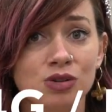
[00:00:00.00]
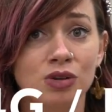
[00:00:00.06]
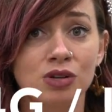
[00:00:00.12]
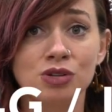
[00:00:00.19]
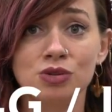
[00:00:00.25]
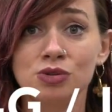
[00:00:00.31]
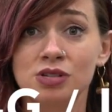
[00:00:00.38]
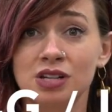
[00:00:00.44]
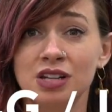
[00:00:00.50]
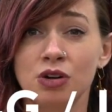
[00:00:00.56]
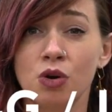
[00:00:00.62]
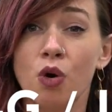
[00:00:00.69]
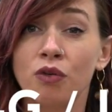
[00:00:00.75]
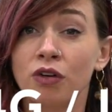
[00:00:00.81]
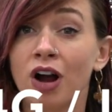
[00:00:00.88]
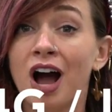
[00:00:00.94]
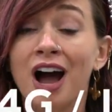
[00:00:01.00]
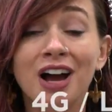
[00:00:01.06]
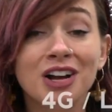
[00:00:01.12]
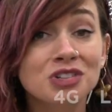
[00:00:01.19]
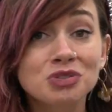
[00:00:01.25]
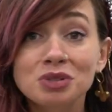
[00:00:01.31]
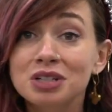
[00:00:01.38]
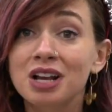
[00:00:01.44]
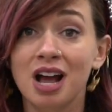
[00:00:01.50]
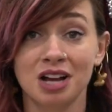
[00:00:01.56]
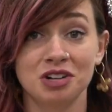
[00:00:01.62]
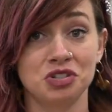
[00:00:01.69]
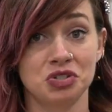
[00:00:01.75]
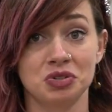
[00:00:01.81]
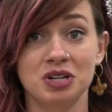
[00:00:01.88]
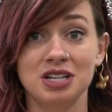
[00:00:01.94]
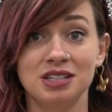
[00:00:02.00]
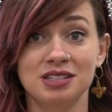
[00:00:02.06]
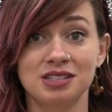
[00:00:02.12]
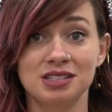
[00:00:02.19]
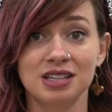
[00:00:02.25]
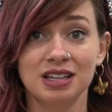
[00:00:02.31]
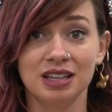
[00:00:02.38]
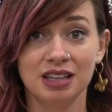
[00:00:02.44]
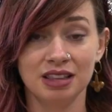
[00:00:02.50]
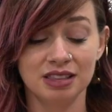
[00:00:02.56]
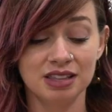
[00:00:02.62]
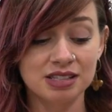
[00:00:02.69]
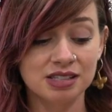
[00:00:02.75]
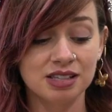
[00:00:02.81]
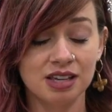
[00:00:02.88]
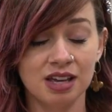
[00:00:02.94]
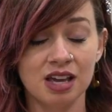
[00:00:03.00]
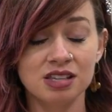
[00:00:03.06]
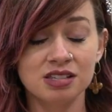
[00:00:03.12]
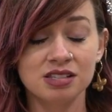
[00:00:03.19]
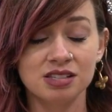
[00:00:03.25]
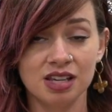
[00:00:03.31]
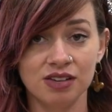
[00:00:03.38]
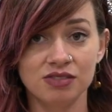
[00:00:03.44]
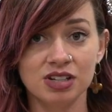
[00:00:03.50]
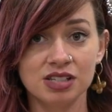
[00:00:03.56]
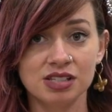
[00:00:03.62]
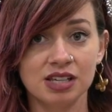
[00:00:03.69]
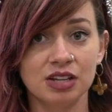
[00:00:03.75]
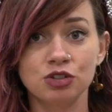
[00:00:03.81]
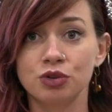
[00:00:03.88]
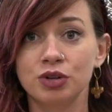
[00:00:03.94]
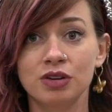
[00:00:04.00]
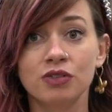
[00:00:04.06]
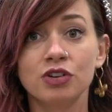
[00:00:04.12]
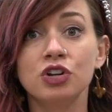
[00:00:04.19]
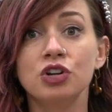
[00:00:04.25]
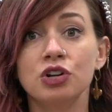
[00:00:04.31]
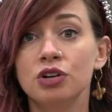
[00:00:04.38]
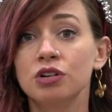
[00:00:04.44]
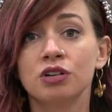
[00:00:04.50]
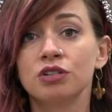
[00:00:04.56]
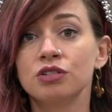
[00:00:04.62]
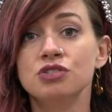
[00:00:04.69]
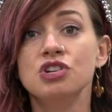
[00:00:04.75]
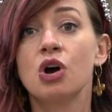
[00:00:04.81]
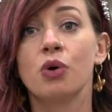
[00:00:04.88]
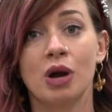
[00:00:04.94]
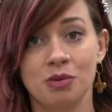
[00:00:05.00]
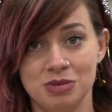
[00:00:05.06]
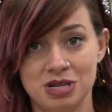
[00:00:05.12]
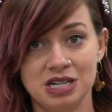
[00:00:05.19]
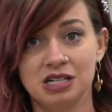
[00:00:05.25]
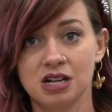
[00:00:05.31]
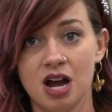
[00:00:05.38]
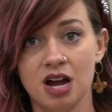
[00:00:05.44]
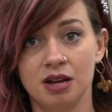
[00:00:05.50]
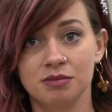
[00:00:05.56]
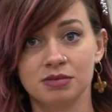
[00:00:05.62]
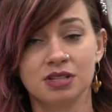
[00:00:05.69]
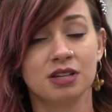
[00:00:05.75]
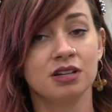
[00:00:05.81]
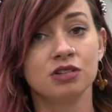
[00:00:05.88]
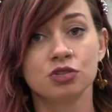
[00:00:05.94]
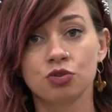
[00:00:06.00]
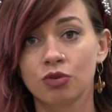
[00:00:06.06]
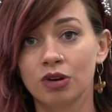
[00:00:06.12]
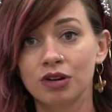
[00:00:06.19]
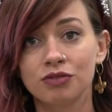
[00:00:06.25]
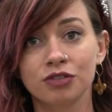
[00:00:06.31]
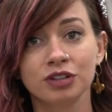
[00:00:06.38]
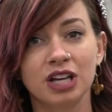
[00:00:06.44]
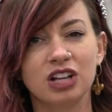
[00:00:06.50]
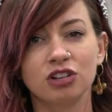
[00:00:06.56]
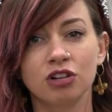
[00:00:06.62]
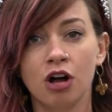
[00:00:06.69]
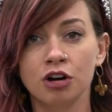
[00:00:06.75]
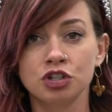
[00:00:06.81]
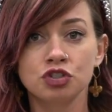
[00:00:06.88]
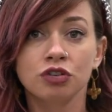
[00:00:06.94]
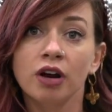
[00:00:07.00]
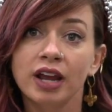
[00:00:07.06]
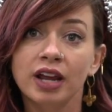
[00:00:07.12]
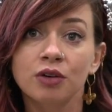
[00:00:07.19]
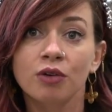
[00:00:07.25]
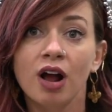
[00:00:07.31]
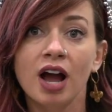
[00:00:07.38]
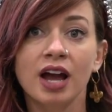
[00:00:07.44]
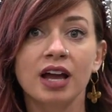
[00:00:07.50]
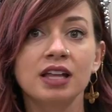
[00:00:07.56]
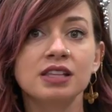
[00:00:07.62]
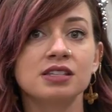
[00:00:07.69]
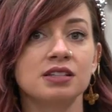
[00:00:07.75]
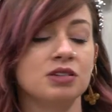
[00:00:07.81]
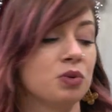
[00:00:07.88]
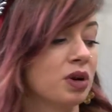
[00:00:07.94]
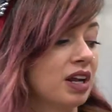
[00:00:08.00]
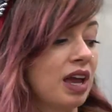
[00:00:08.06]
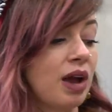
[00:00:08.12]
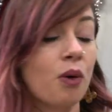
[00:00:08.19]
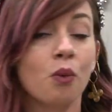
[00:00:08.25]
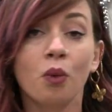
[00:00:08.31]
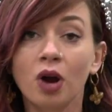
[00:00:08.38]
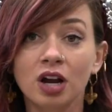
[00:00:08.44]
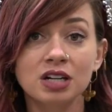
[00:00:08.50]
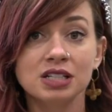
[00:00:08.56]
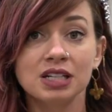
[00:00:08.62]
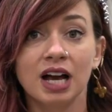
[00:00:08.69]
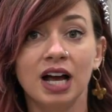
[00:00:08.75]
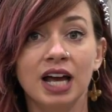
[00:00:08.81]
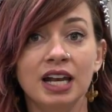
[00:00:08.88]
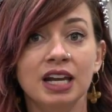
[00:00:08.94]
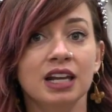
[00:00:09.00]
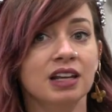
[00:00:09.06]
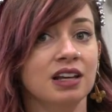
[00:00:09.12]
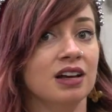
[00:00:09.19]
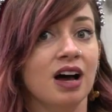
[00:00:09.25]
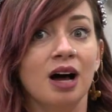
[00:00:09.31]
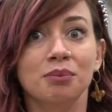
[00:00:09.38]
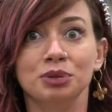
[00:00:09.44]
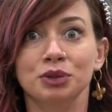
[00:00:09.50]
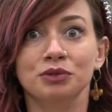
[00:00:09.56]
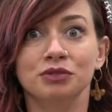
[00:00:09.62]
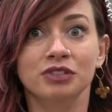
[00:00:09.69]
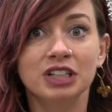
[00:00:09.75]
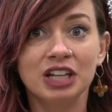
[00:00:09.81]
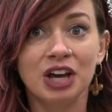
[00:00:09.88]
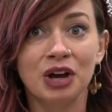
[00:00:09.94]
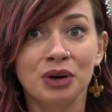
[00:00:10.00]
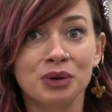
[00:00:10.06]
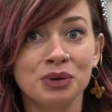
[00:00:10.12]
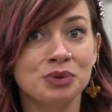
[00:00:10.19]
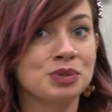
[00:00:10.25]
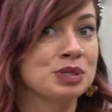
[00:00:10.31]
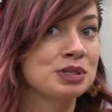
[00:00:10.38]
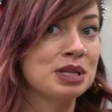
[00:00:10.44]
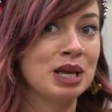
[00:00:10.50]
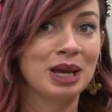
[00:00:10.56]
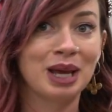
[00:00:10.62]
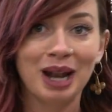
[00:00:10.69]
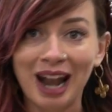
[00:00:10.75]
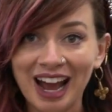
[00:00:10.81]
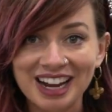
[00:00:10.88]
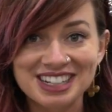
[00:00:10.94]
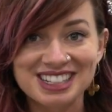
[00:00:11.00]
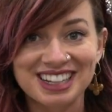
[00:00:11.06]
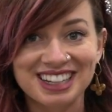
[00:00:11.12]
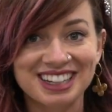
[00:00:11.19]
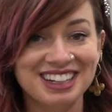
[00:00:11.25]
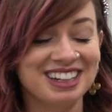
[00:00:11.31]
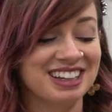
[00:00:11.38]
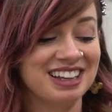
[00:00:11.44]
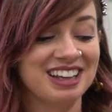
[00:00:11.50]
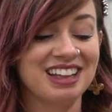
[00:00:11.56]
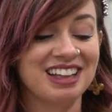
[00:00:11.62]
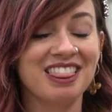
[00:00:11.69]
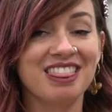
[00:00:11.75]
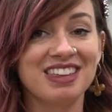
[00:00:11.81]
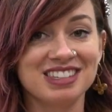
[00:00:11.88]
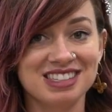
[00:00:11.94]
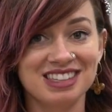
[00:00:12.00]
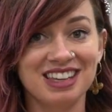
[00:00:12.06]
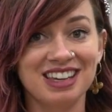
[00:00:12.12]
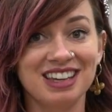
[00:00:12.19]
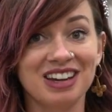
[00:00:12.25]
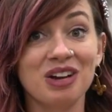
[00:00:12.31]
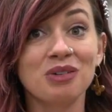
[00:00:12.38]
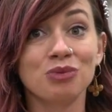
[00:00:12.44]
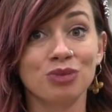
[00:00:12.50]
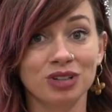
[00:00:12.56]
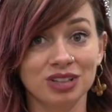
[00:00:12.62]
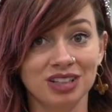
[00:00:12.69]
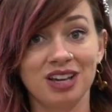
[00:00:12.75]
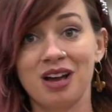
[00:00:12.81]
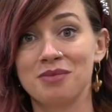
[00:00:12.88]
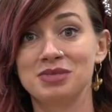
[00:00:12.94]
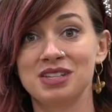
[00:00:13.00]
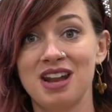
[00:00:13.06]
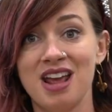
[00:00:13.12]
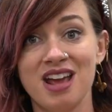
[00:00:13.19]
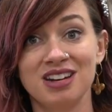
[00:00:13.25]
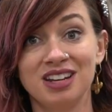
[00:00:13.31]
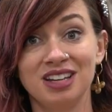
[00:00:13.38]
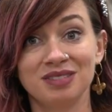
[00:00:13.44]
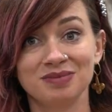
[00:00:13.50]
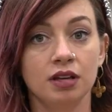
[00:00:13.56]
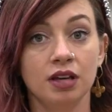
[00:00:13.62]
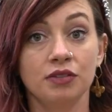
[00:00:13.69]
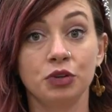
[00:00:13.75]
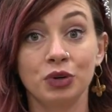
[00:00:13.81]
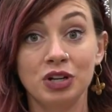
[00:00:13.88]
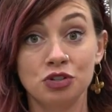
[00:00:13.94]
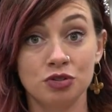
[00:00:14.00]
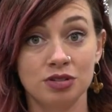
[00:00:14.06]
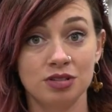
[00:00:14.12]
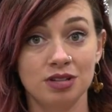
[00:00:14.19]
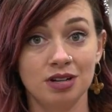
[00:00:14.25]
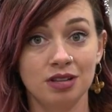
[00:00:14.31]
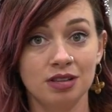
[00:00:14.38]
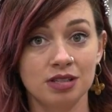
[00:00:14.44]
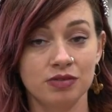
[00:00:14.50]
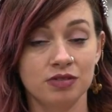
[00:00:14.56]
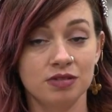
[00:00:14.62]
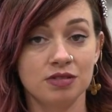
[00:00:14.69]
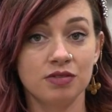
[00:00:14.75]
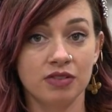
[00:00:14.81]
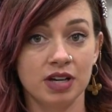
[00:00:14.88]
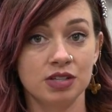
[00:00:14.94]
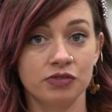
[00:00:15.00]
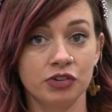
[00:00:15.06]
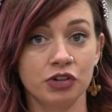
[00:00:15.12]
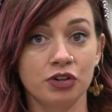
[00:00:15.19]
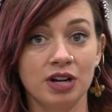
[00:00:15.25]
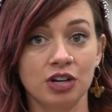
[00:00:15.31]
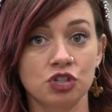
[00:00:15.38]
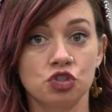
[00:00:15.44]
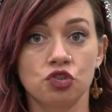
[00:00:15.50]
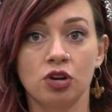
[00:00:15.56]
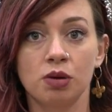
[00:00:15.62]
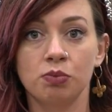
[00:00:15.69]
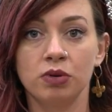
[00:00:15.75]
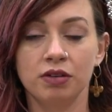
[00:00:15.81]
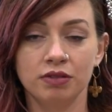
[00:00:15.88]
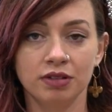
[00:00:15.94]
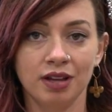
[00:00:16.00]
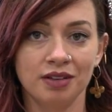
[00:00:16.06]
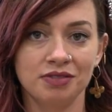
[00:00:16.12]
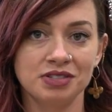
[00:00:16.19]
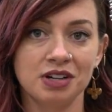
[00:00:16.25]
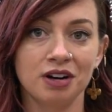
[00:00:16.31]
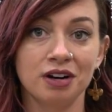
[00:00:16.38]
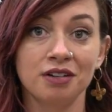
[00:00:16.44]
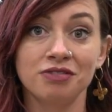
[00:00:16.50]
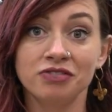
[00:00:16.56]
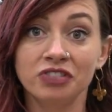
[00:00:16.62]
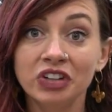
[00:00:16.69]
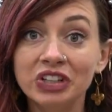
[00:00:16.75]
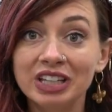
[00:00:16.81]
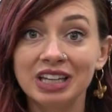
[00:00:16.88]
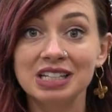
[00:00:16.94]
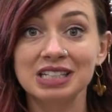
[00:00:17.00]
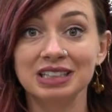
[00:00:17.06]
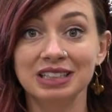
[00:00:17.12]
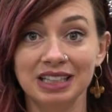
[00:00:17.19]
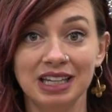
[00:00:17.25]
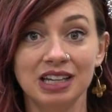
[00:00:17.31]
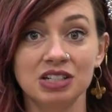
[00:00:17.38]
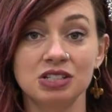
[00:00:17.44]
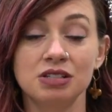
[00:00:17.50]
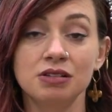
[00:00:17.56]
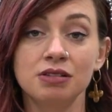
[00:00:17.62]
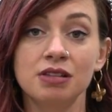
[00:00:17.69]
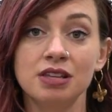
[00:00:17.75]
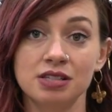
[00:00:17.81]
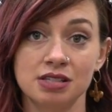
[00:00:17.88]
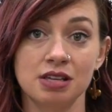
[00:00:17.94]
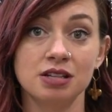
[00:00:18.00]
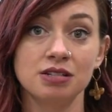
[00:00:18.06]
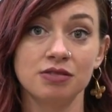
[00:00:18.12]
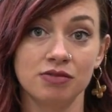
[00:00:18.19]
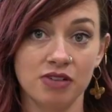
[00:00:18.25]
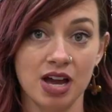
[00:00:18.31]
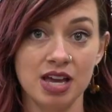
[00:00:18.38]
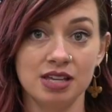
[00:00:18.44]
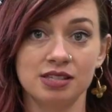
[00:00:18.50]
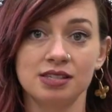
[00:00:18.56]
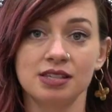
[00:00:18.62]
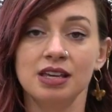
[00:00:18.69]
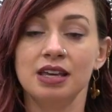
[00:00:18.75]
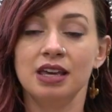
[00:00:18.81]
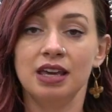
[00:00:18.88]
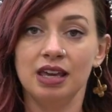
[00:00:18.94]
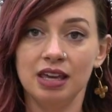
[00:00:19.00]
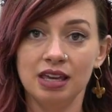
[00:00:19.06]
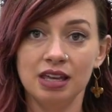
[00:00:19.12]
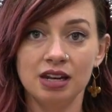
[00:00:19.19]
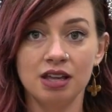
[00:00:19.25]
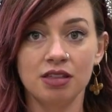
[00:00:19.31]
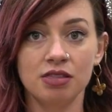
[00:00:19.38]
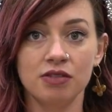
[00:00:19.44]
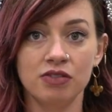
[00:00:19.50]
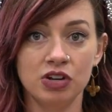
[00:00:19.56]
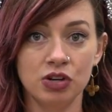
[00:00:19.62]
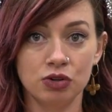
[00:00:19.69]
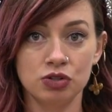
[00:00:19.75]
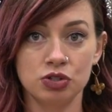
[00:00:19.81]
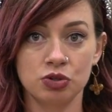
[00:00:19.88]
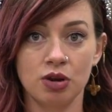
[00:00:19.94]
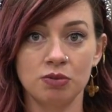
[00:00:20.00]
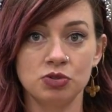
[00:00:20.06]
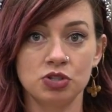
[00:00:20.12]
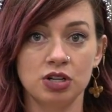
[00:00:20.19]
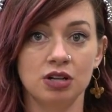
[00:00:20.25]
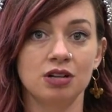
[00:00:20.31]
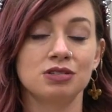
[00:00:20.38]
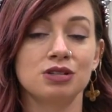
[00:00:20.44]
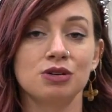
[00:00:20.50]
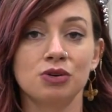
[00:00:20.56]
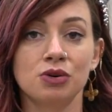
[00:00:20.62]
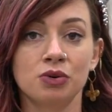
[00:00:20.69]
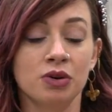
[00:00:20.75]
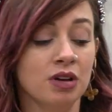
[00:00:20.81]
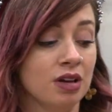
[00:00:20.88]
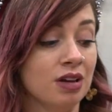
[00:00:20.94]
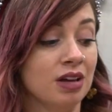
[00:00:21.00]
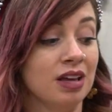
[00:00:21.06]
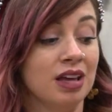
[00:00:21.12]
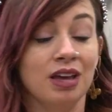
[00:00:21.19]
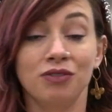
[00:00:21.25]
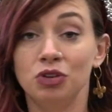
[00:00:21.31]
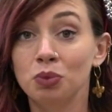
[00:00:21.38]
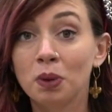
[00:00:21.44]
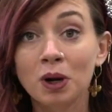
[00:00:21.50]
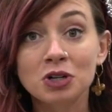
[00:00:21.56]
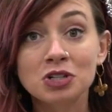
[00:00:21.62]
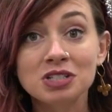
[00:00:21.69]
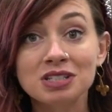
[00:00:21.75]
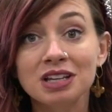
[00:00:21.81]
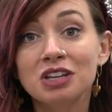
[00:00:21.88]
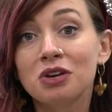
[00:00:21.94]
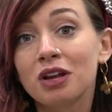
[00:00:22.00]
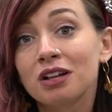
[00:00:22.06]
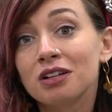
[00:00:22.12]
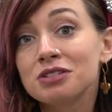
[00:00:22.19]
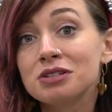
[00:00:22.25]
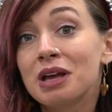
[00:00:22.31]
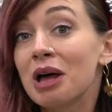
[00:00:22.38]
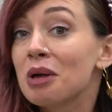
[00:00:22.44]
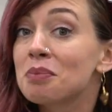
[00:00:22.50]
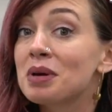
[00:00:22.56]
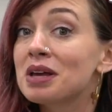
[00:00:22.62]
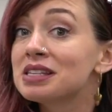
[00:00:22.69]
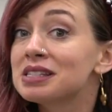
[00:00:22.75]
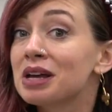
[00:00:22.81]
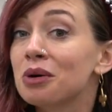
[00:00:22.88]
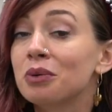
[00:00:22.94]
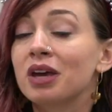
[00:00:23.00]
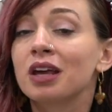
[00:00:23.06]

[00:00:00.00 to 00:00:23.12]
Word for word: You can use it in over 100 countries. This thing has saved us, I don't even know how many times. It's great for like long train rides and you want to get work done, upload videos, stay connected. This thing really comes in handy. If you're interested in this device for your next trip, we've left our affiliate link to this device in the video description. So if you purchase it, you can also help us out.